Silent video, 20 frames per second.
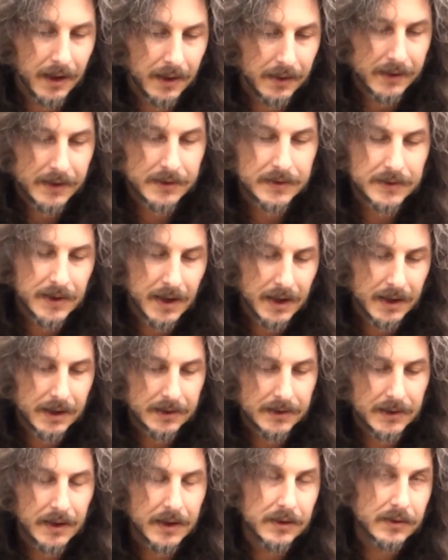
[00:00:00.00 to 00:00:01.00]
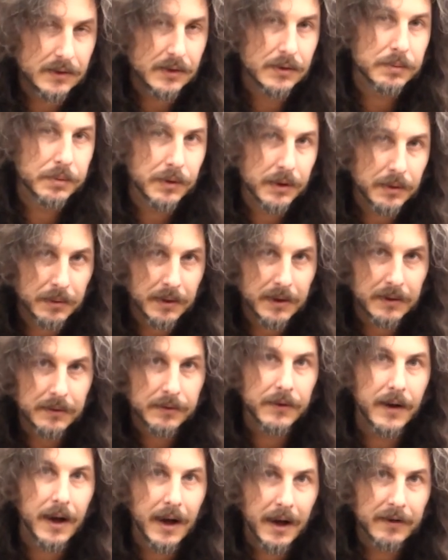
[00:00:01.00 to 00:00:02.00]
This set is a
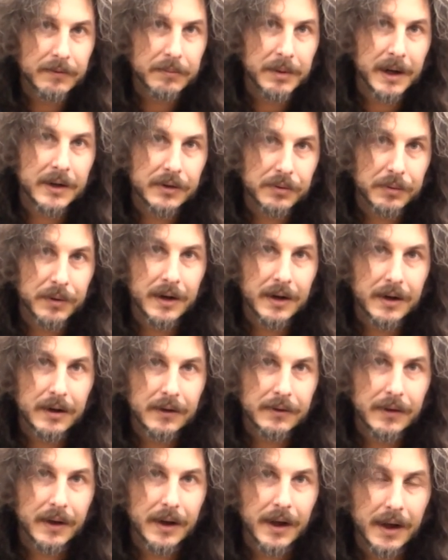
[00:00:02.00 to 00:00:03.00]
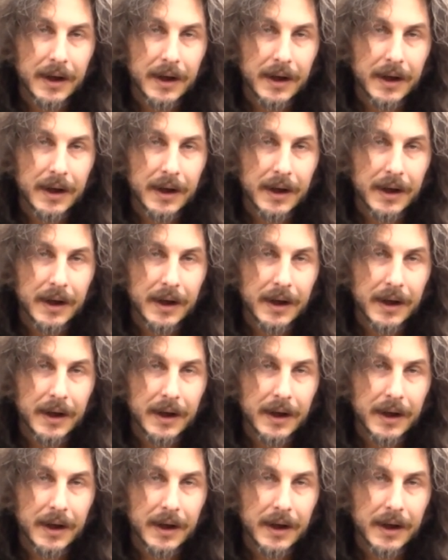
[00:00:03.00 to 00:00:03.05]
2.15 by 12